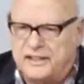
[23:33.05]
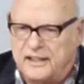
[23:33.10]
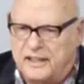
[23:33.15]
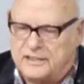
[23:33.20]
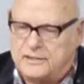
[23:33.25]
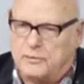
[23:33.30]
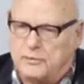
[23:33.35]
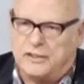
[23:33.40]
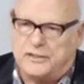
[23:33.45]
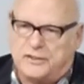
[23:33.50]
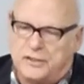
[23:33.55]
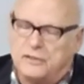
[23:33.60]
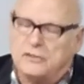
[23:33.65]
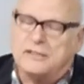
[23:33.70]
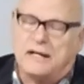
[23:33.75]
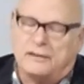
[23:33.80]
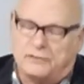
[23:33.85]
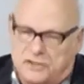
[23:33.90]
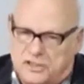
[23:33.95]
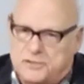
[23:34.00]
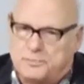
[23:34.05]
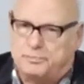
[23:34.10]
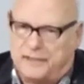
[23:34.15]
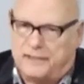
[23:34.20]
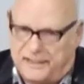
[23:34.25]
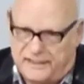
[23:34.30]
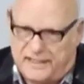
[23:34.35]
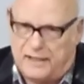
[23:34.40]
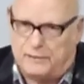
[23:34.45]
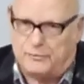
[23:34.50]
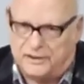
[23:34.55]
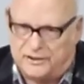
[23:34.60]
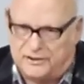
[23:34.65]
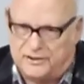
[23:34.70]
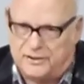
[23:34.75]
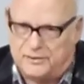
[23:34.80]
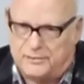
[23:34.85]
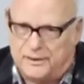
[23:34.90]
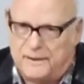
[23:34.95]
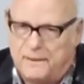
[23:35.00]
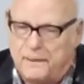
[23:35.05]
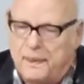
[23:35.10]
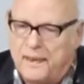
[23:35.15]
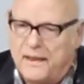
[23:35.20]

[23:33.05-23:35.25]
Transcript: I said, Well, you're going to have to explain that one to me.